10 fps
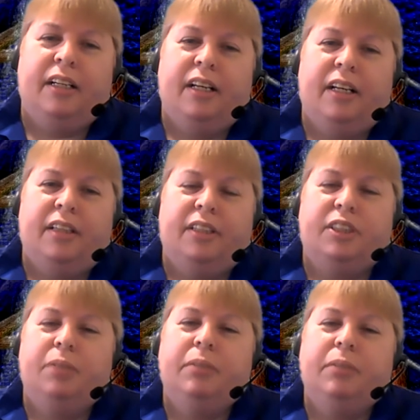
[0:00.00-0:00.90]
that she
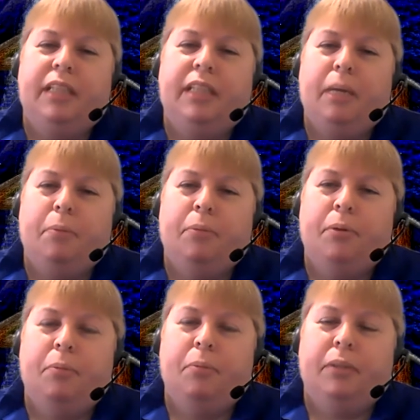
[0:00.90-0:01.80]
was in the upper
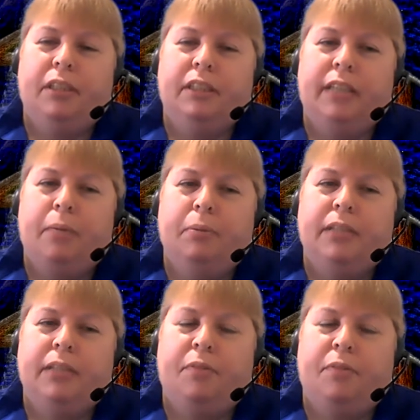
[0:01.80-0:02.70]
room with the disciples
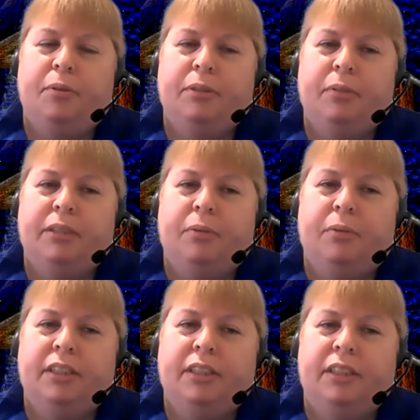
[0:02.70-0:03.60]
after his
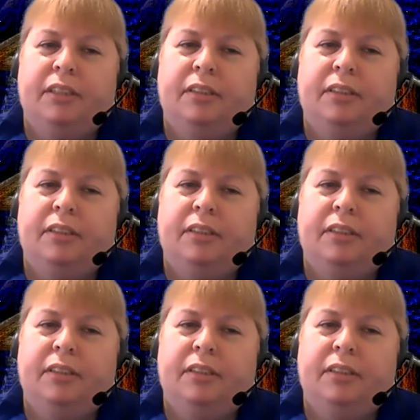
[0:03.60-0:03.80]
resurrection,